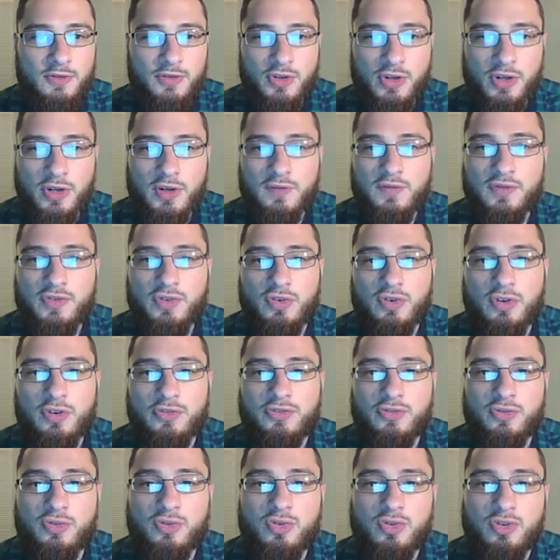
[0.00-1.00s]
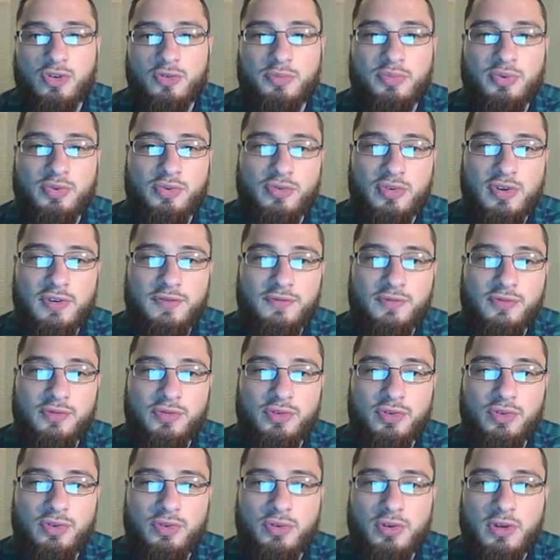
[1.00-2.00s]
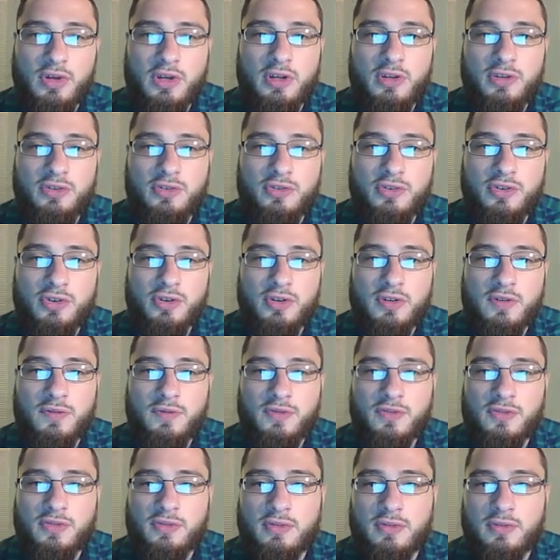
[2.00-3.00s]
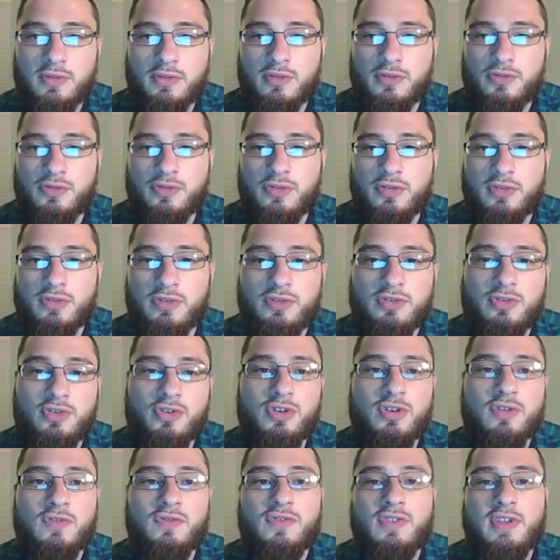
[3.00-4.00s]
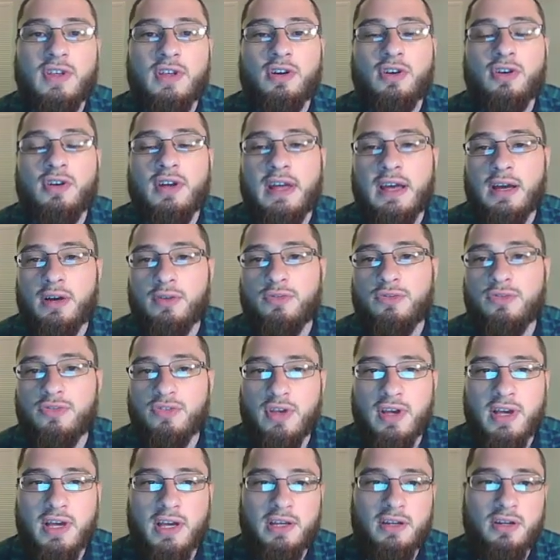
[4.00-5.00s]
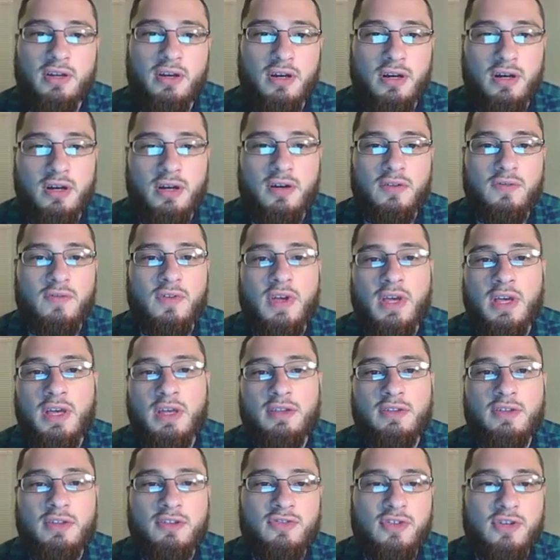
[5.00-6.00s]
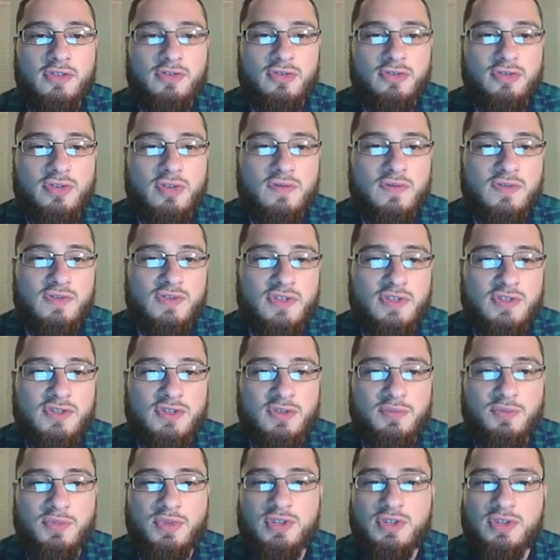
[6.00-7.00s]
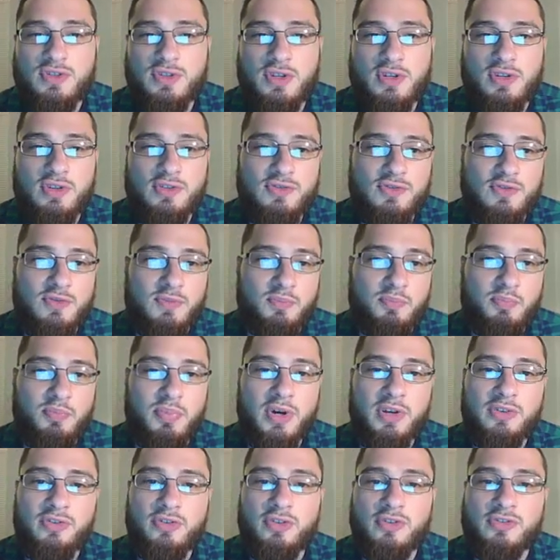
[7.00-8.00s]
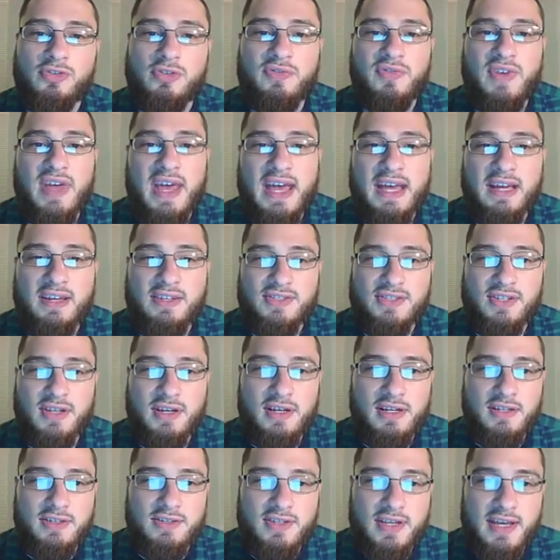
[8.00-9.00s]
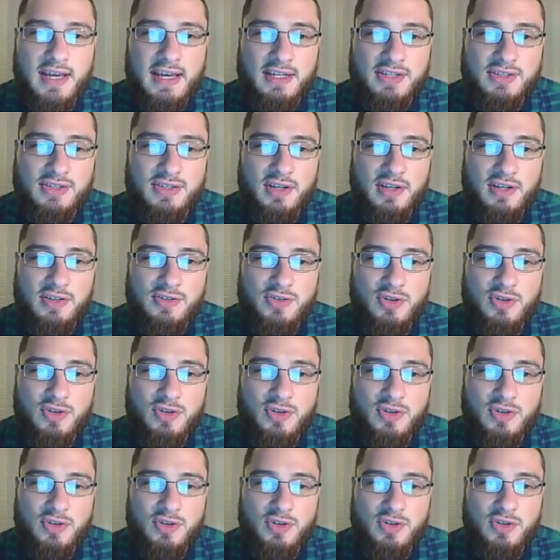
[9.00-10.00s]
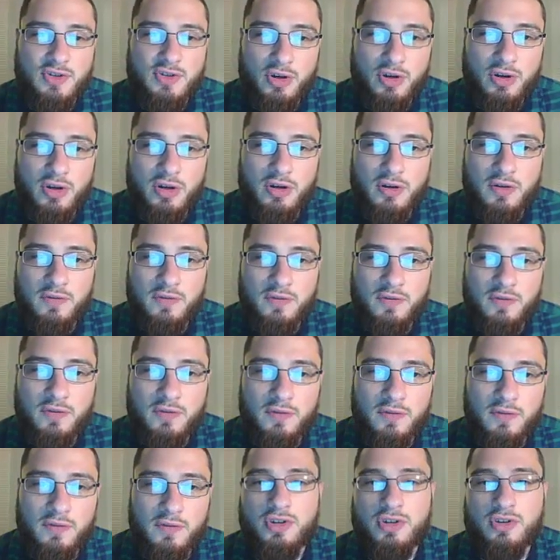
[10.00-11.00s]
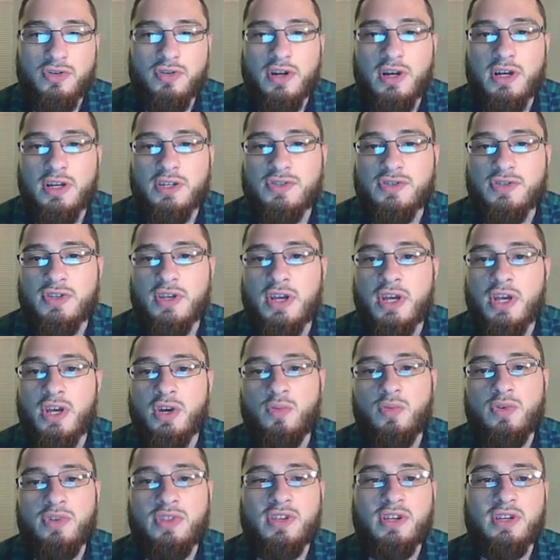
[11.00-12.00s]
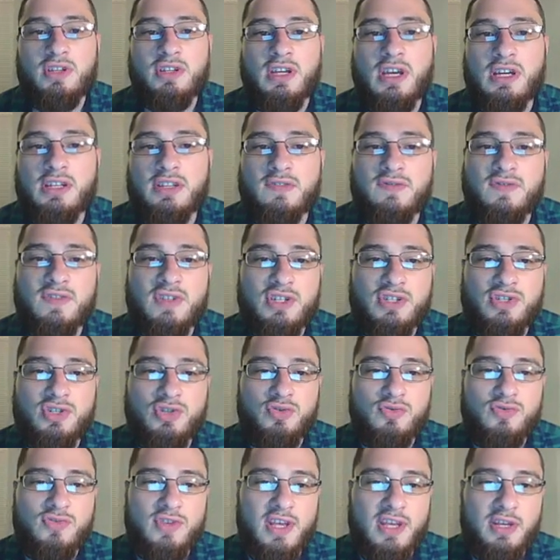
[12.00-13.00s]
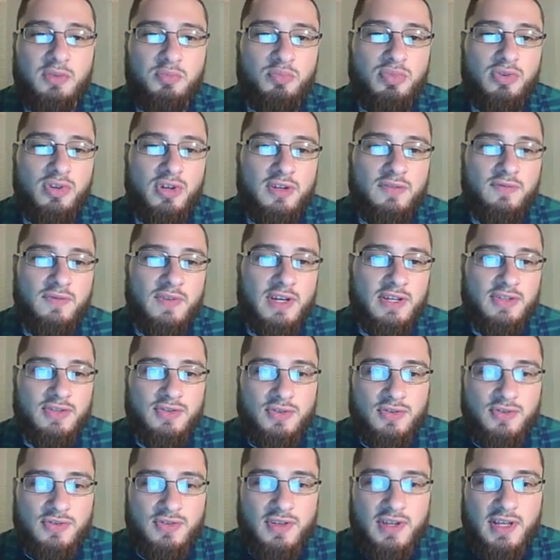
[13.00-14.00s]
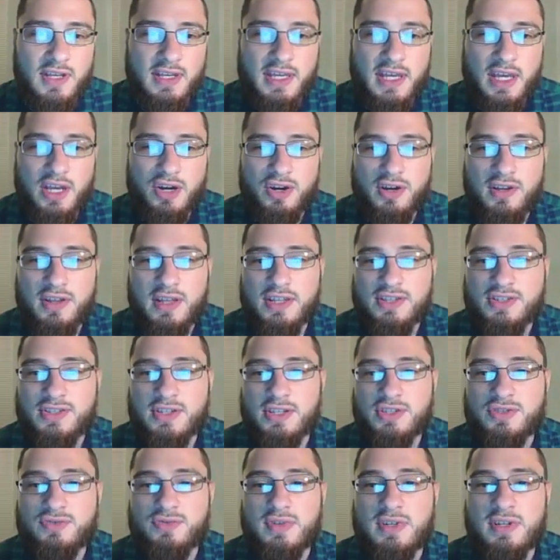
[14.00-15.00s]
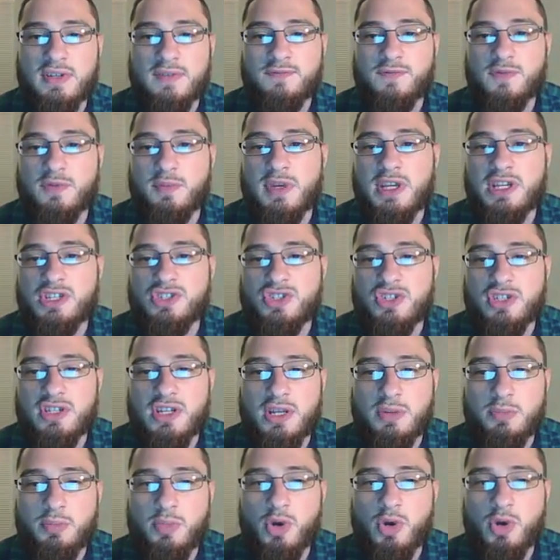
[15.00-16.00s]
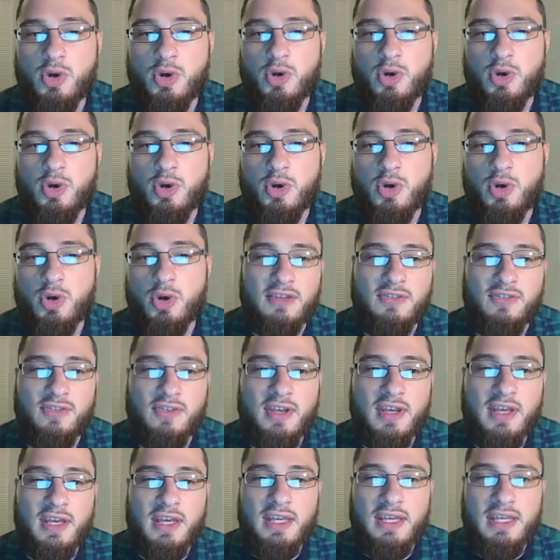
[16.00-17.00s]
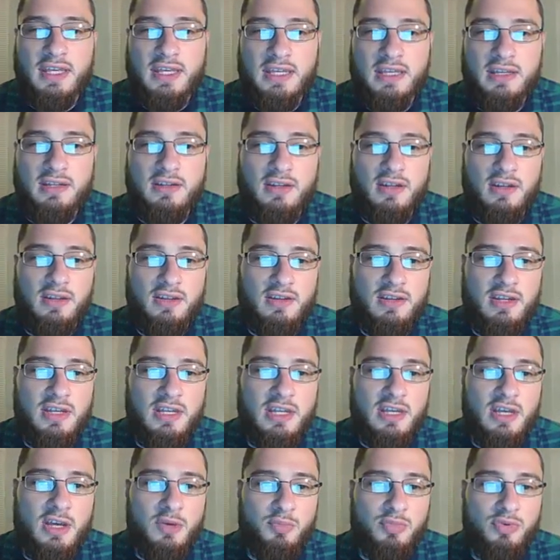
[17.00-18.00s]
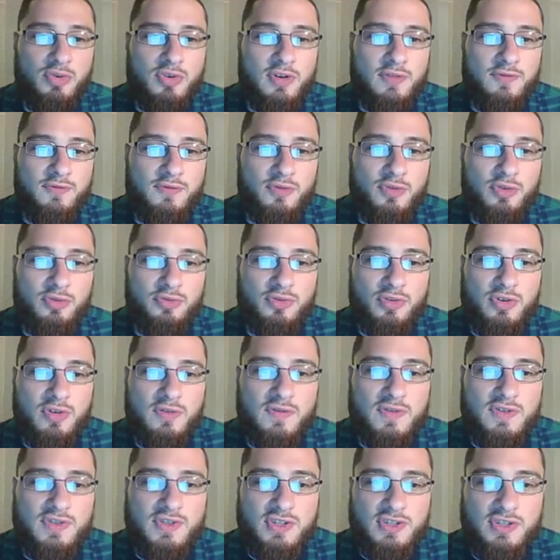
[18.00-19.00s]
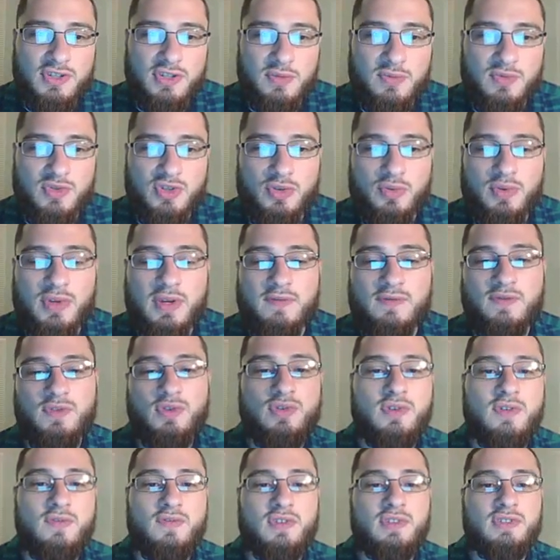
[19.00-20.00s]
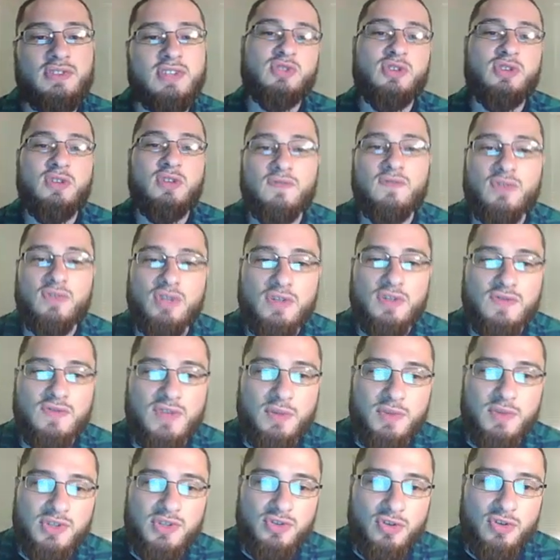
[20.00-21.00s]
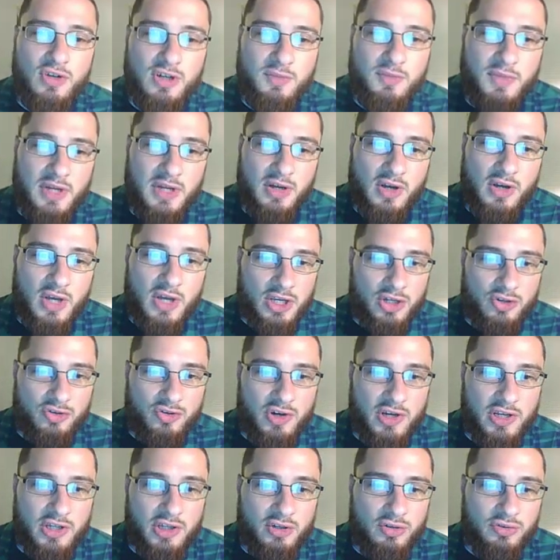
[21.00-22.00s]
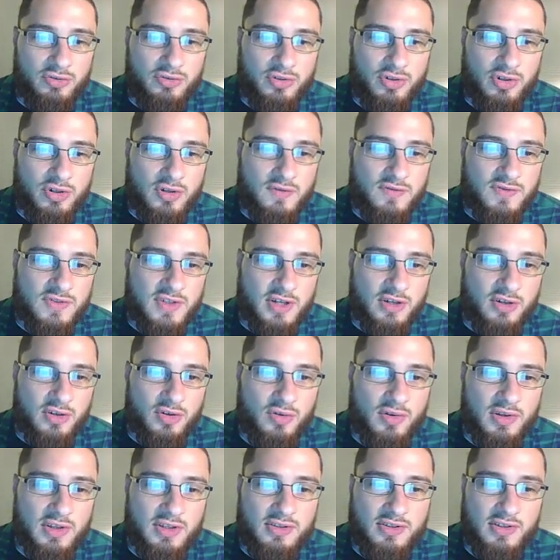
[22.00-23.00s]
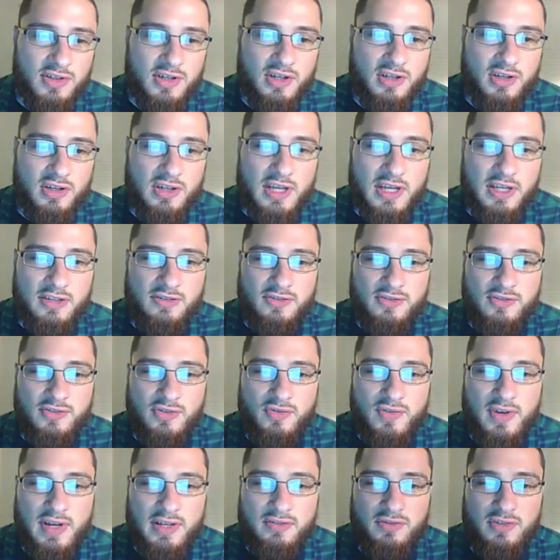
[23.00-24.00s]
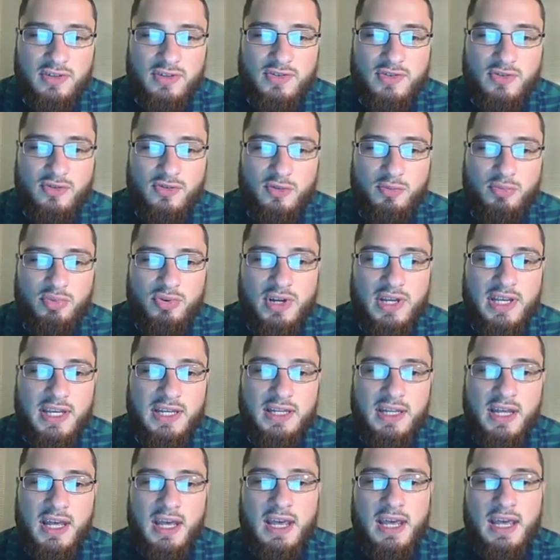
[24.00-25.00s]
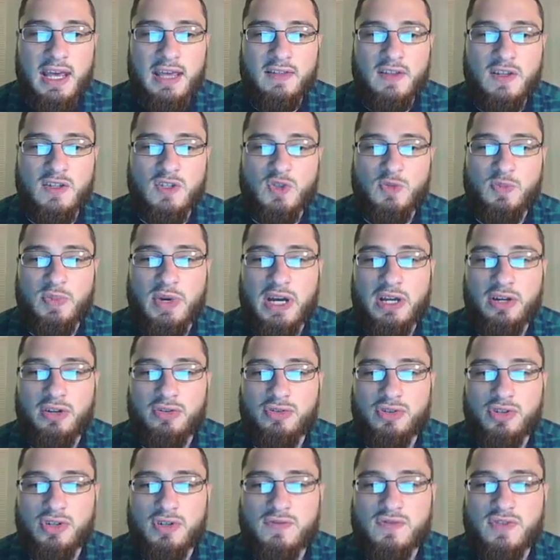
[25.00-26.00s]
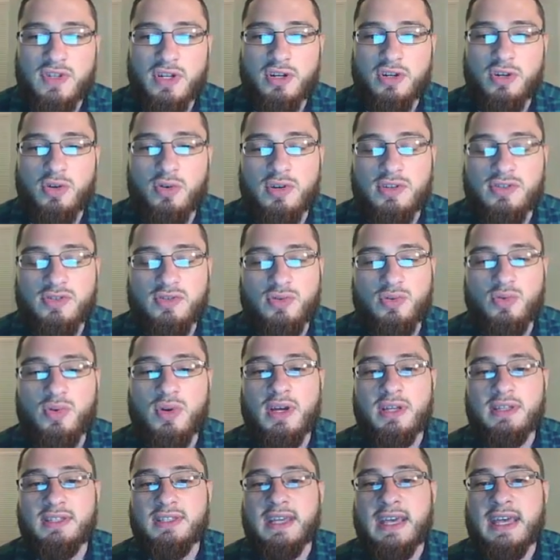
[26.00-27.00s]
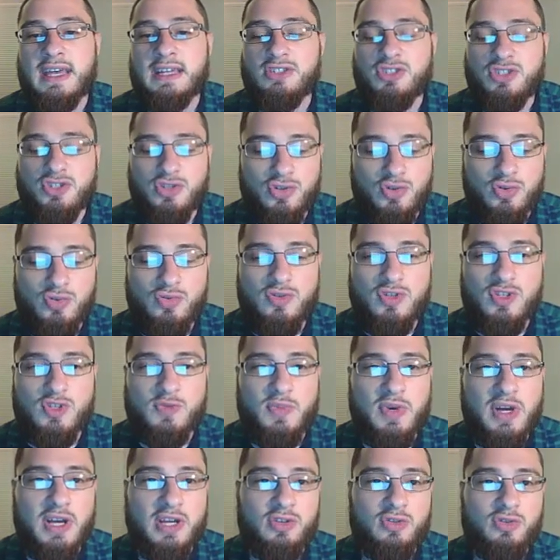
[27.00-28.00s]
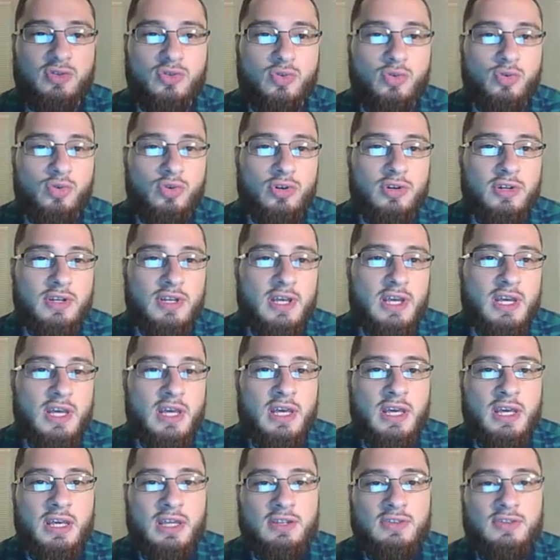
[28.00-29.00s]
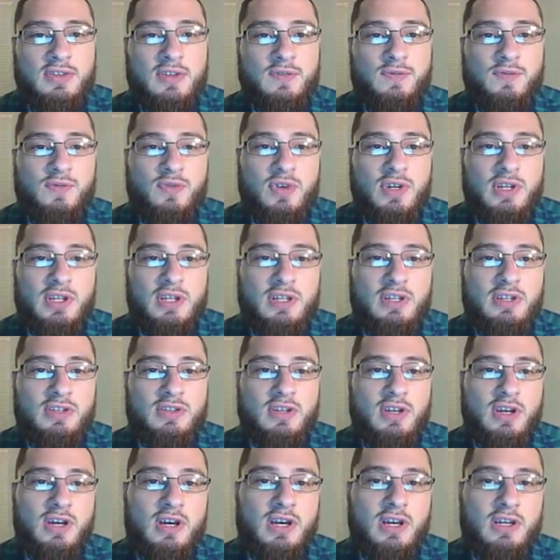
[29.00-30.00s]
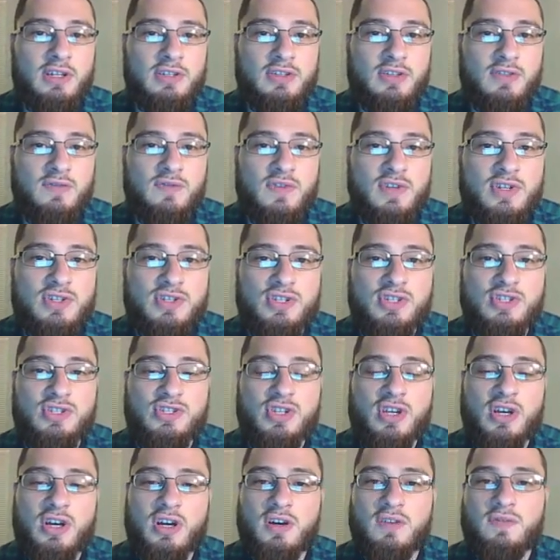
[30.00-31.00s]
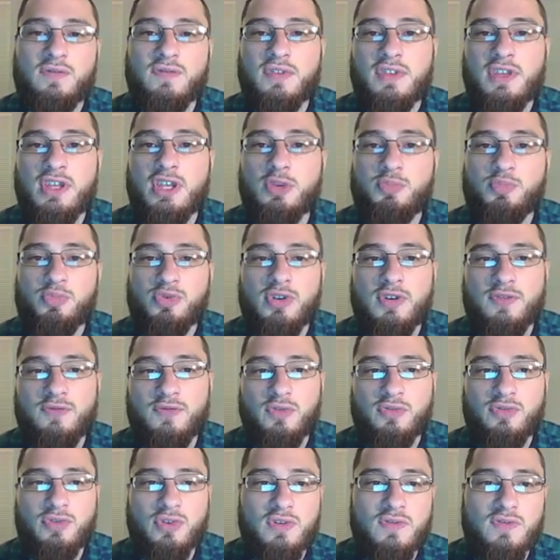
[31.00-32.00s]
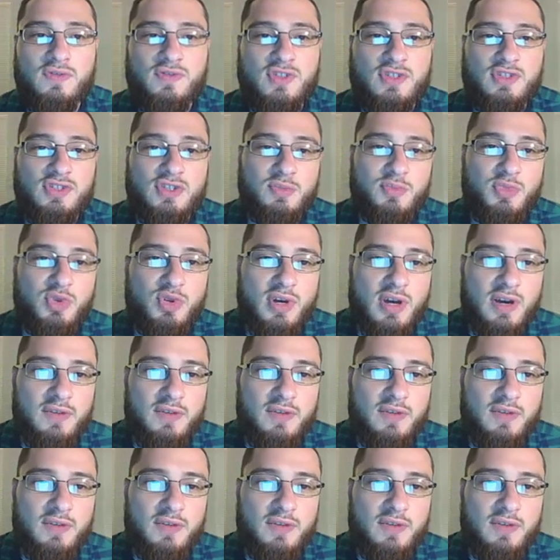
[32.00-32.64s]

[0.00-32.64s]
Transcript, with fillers: Nerves, also called peripheral nerves, those are the nerves that are outside of the central nervous system. It's bundles of axons. Axons are part of the neurons with connective tissues and blood vessels, and they carry that sensory information and motor commands in the peripheral nervous system. So we have two different types of nerves that we talk about cranial nerves that are going to connect directly to the brain, and then spinal nerves that are going to attach to the spinal cord different uh, divisions of the peripheral nervous system.